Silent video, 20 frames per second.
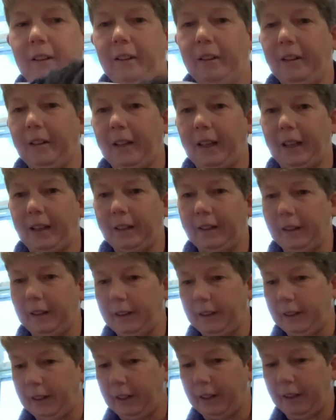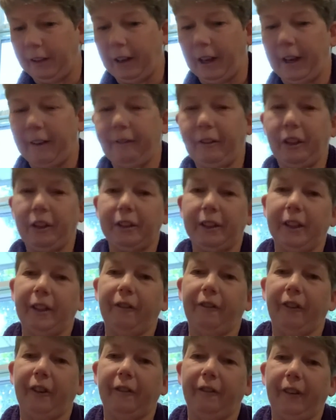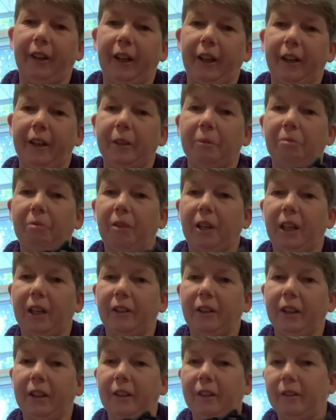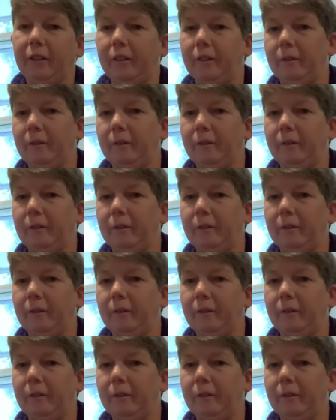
That's it there. I've used this for various projects,